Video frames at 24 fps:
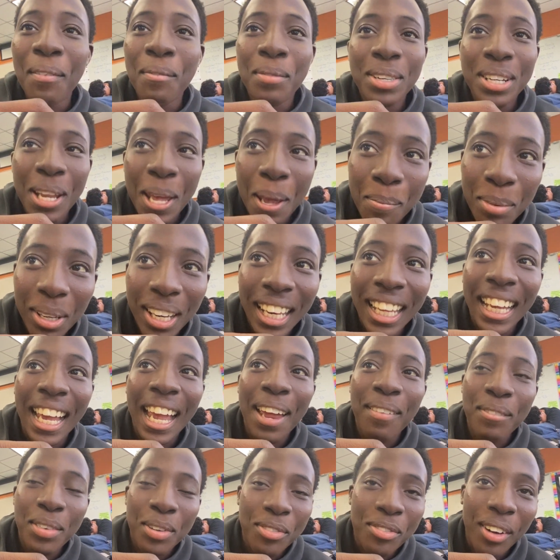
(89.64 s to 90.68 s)
every day, but
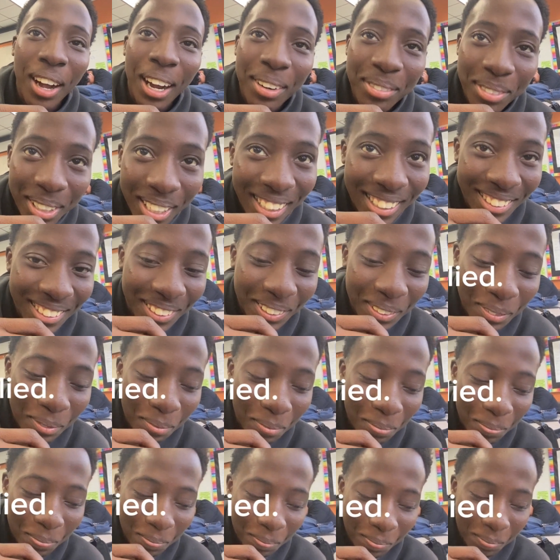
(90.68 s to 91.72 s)
like every five days.
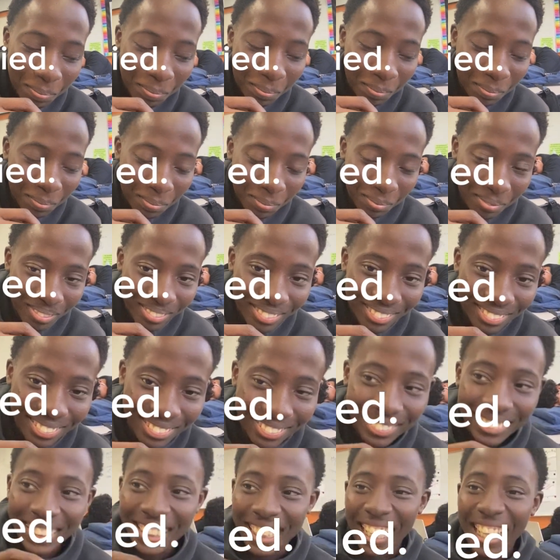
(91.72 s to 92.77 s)
You,
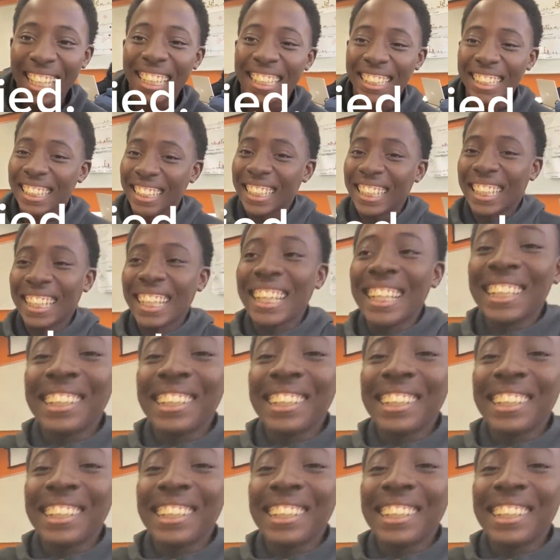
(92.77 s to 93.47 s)
yeah, yeah, yeah. I